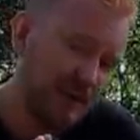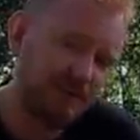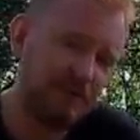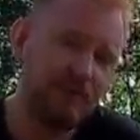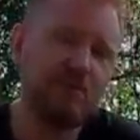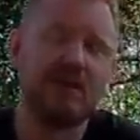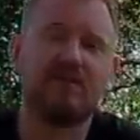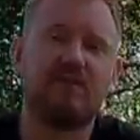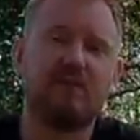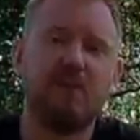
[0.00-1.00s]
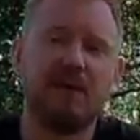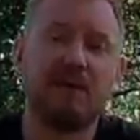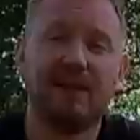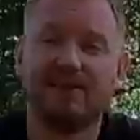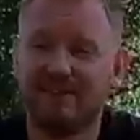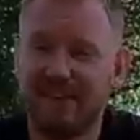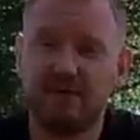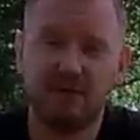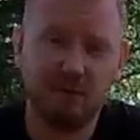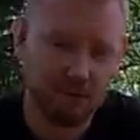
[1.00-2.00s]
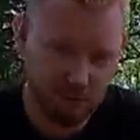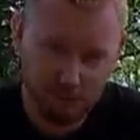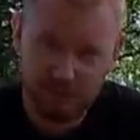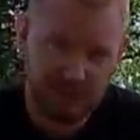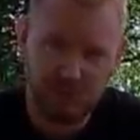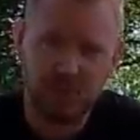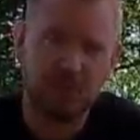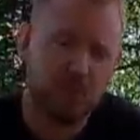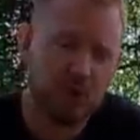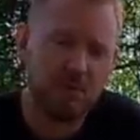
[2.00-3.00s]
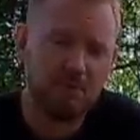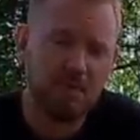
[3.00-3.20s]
absolute best to make it as safe as possible for everyone on board.